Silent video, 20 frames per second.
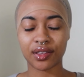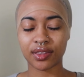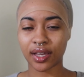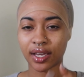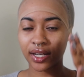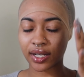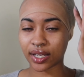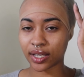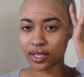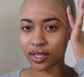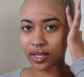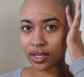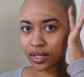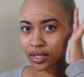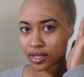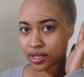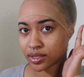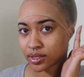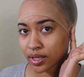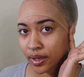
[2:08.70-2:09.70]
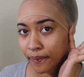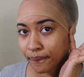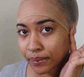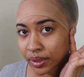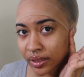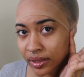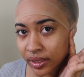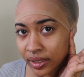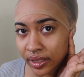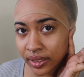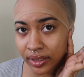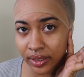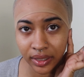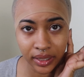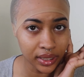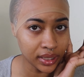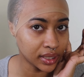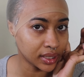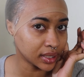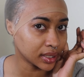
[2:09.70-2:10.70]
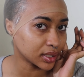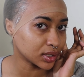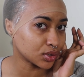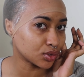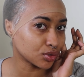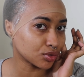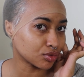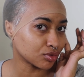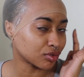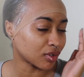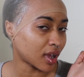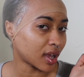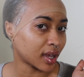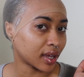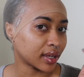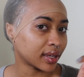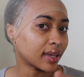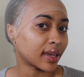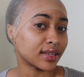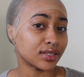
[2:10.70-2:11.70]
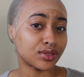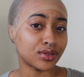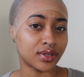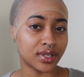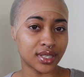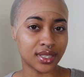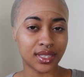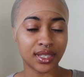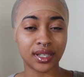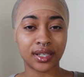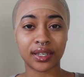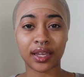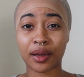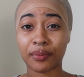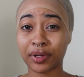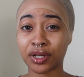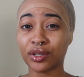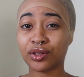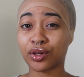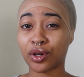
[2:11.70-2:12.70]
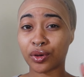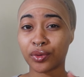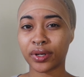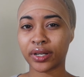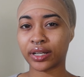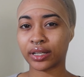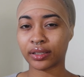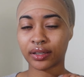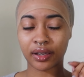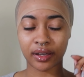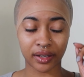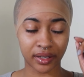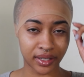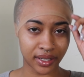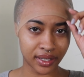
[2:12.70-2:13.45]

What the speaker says: that it is completely dry, as you can see, now I'm gonna go in and cut